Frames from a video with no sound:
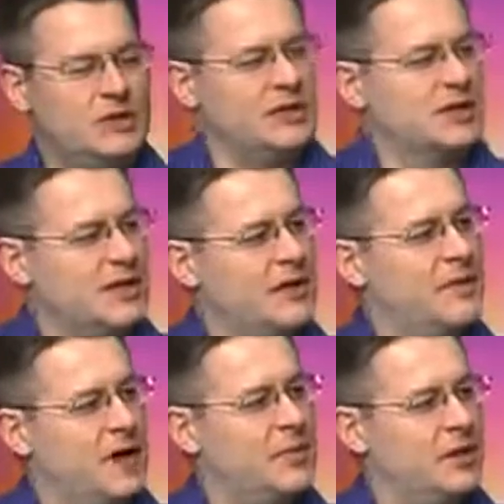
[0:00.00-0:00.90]
push
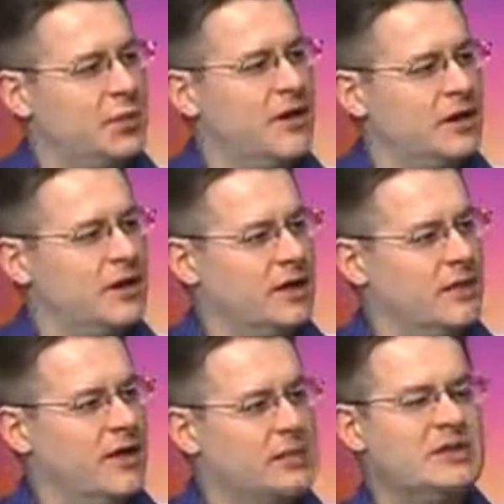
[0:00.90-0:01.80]
yourself up in a weird, in
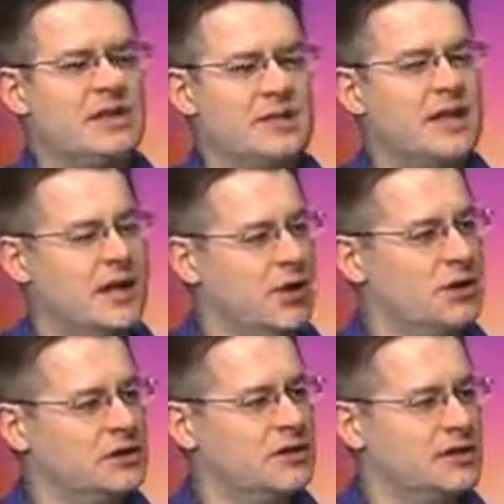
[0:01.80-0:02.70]
a weird position, kind of
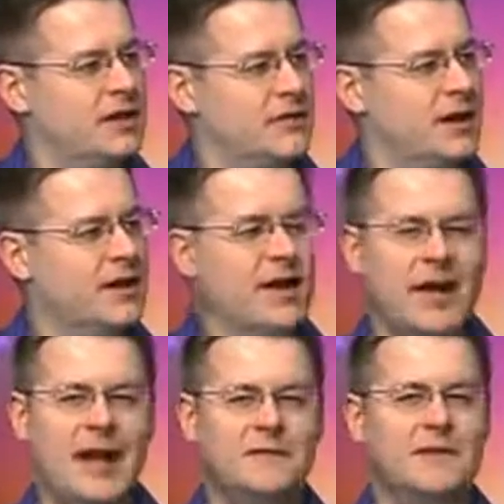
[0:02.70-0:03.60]
hold yourself there.
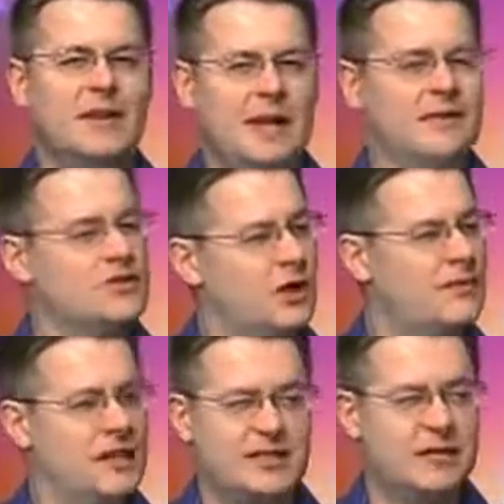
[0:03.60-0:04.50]
After eleven,
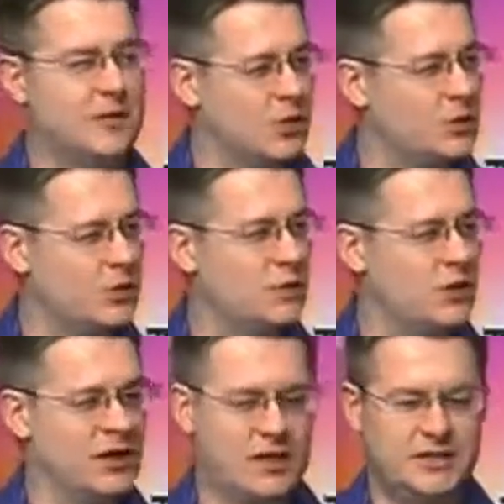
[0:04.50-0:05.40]
twelve minutes, if you're in
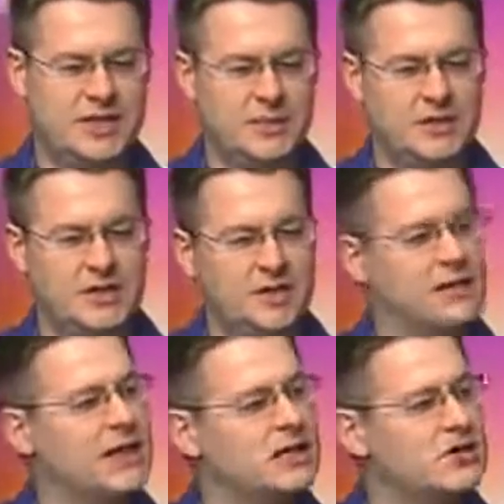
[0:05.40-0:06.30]
really good shape, you see
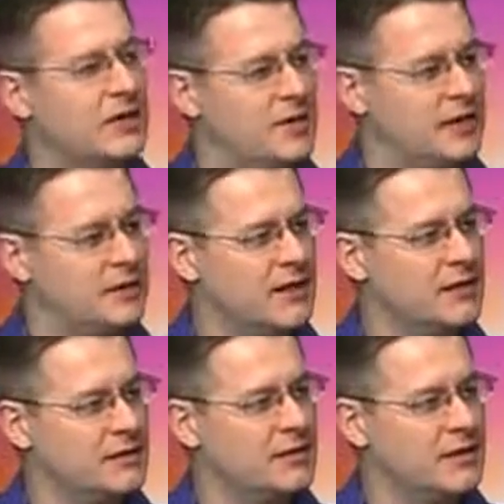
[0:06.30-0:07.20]
their legs trembling,
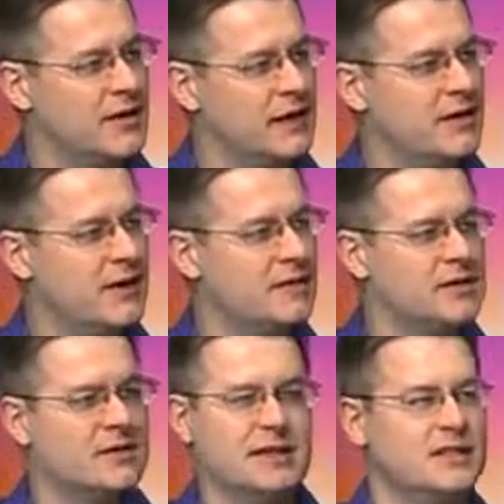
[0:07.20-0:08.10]
right? Mm. And, and
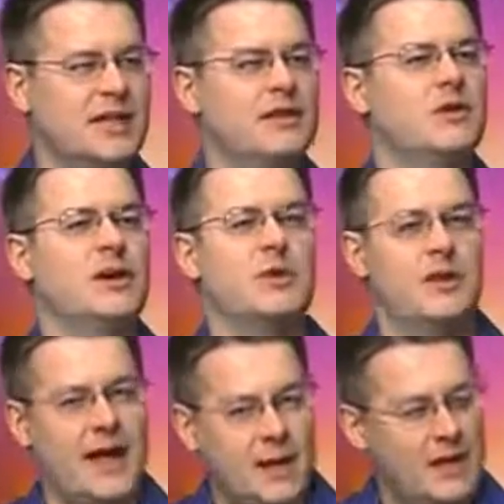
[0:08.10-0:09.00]
eventually yeah. they just can't do it
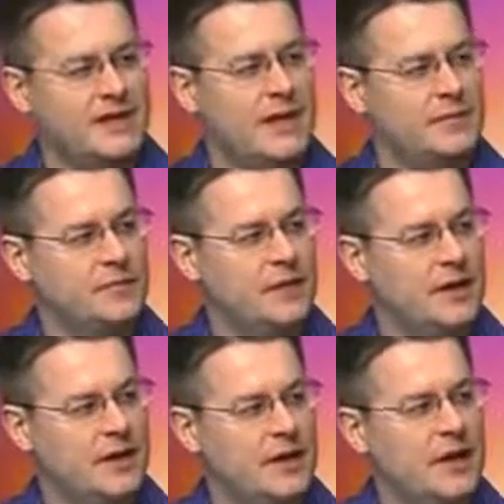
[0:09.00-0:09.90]
anymore and they hang back down.
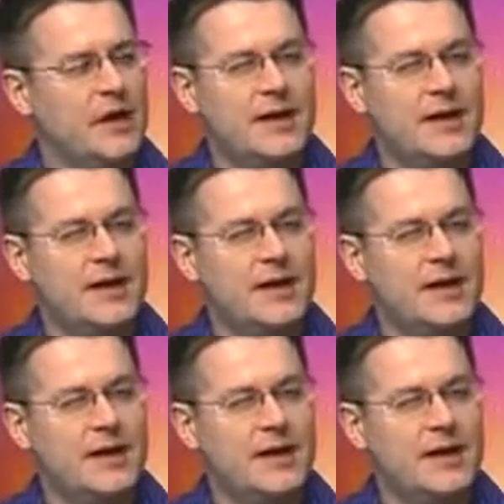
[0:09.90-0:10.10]
Yeah. Right?